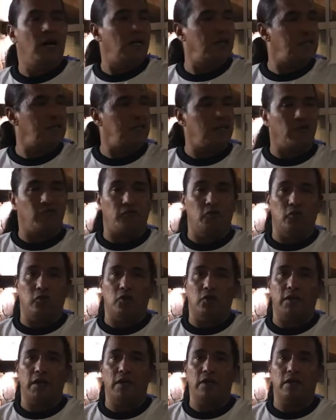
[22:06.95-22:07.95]
I says, if you
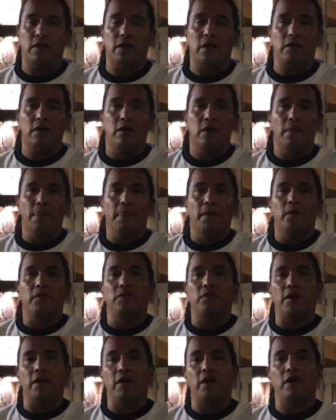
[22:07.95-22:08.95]
look at that,
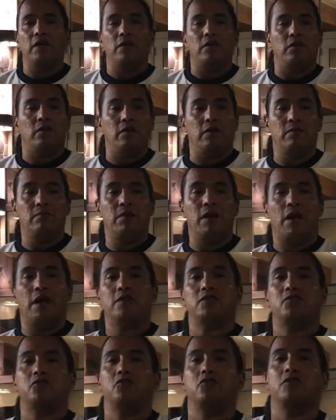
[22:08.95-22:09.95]
them guys